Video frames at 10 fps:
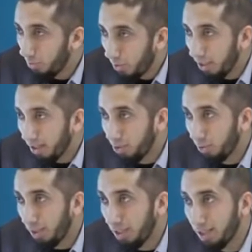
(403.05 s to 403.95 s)
wait, and
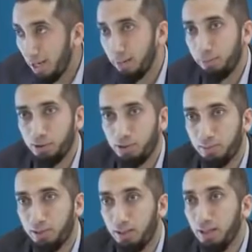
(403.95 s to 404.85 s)
you're waiting to ambush
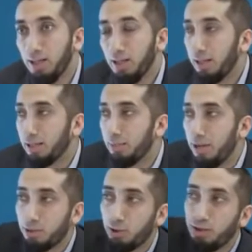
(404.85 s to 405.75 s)
somebody. Like
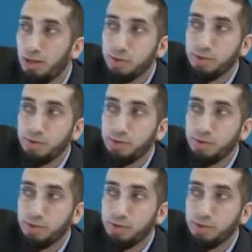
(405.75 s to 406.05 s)
imagine on